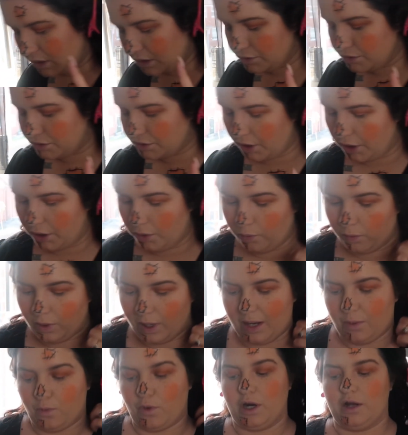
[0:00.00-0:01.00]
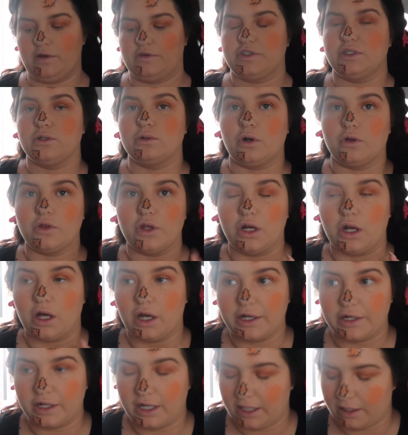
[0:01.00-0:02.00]
so while I've still got the
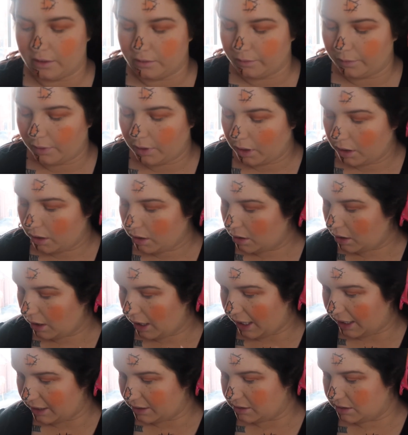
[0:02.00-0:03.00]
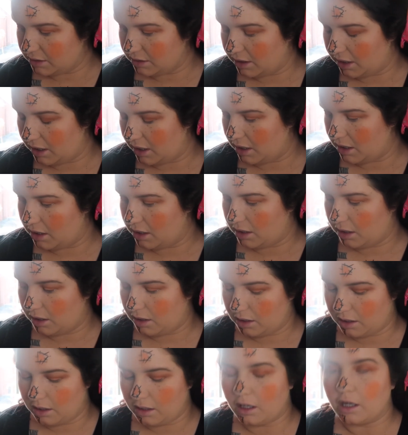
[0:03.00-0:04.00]
liner out and the
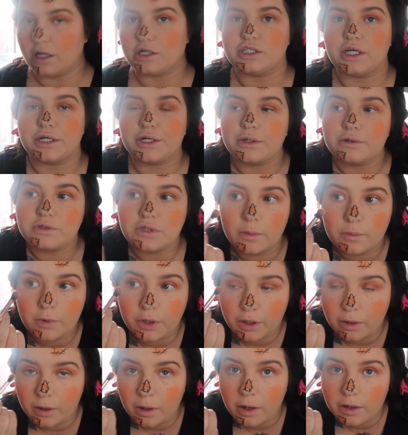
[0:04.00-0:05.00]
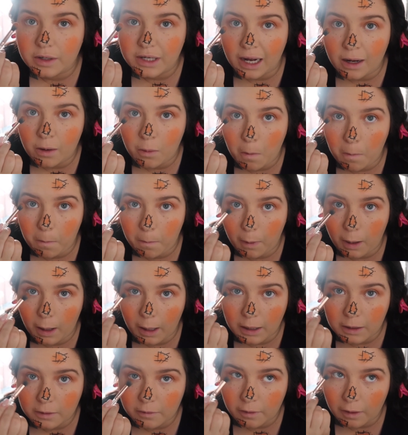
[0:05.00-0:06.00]
eyeshadows, I'm going to now
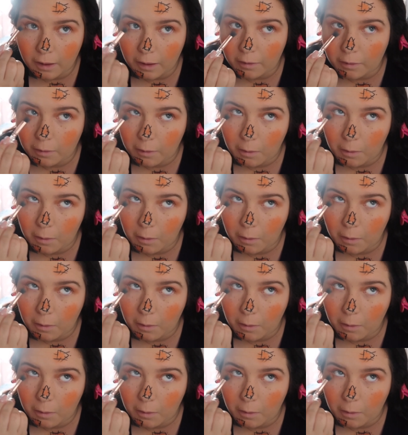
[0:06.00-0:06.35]
place this